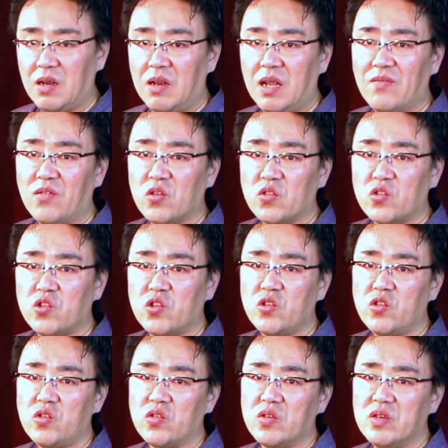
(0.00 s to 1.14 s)
level
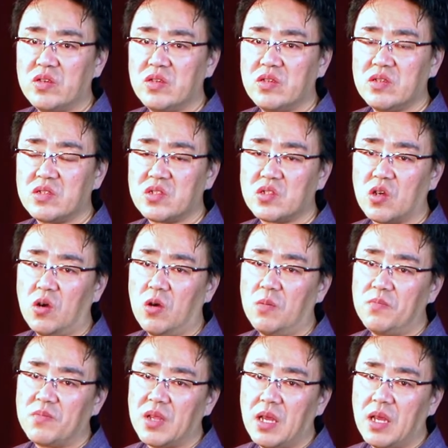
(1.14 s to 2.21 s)
2. So